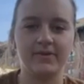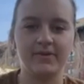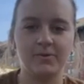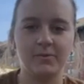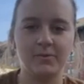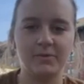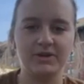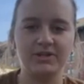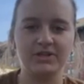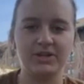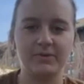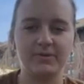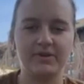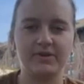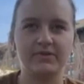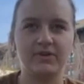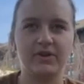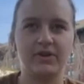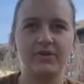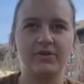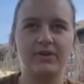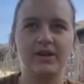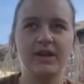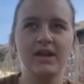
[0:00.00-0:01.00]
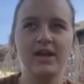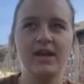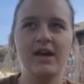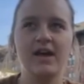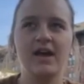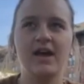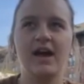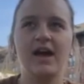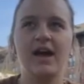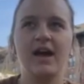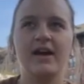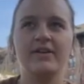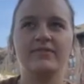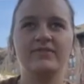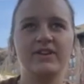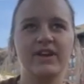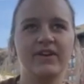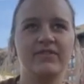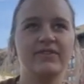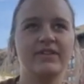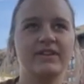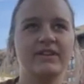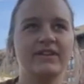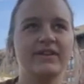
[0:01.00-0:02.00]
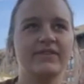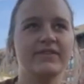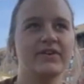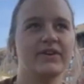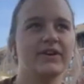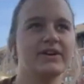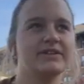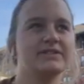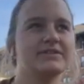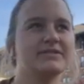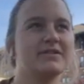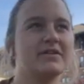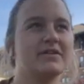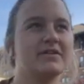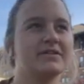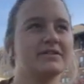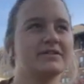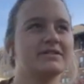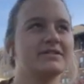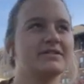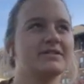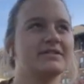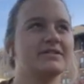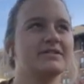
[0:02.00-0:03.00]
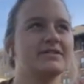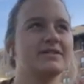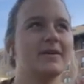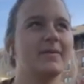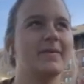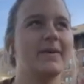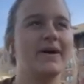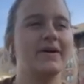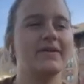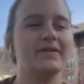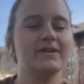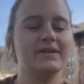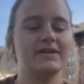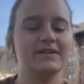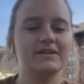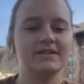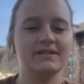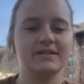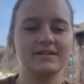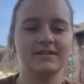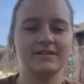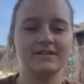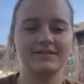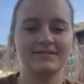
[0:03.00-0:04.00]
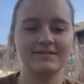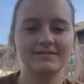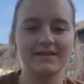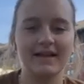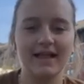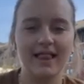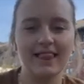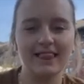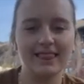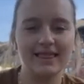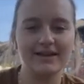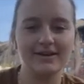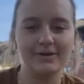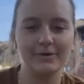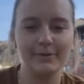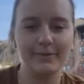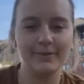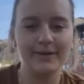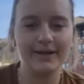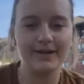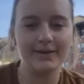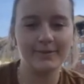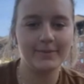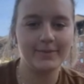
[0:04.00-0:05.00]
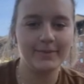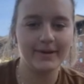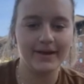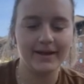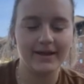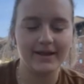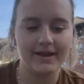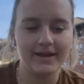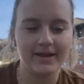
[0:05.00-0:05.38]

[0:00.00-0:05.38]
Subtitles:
wish I would have known? I definitely have already talked about this a little bit, but